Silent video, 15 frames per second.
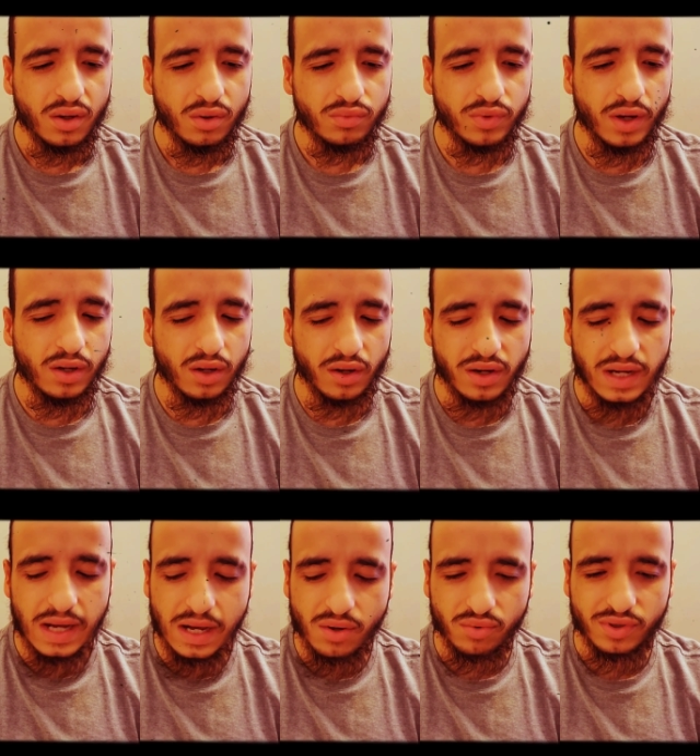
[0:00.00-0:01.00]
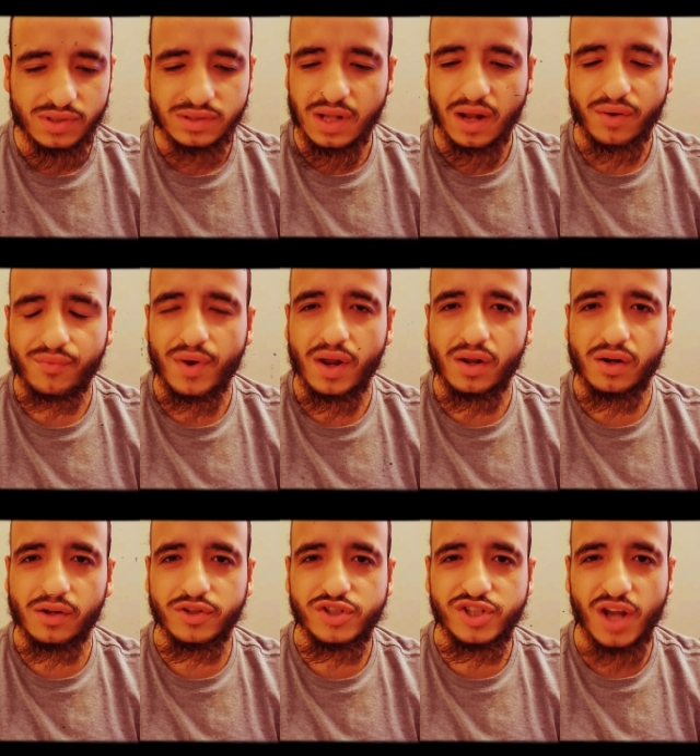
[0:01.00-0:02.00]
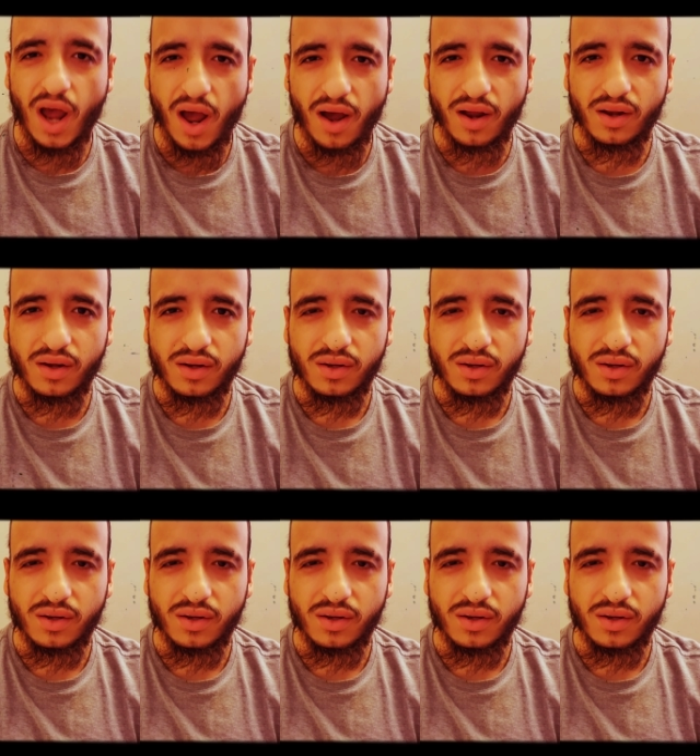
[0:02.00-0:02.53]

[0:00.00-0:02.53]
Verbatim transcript: regular needle. It's not a regular shot.